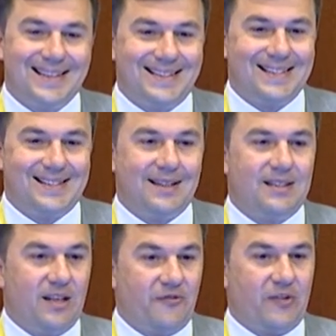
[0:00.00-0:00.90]
is the
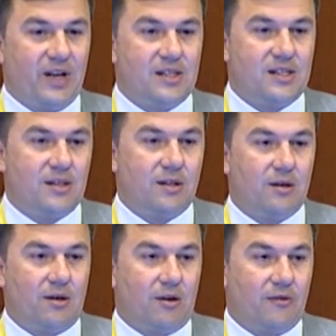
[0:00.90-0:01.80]
difference
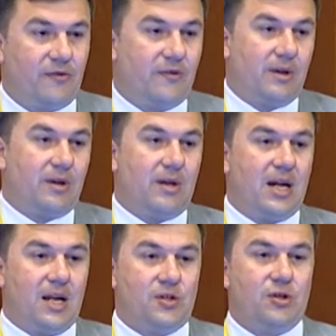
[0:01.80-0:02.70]
of
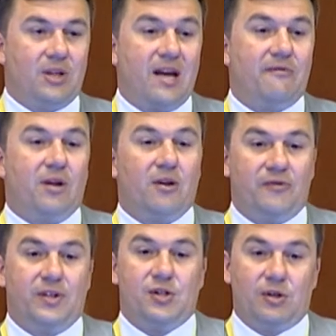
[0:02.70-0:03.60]
level
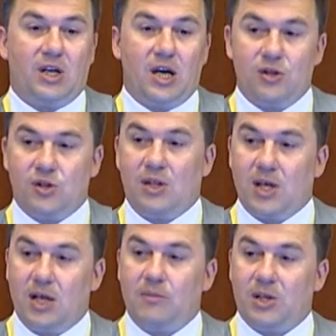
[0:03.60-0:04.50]
of education
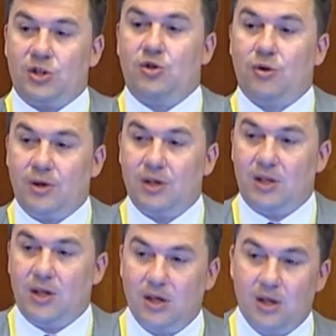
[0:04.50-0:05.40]
and
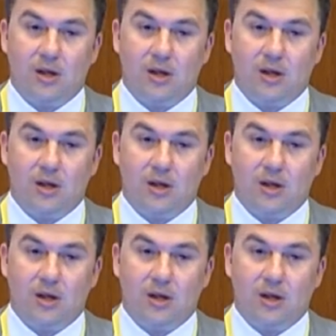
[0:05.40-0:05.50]
maturity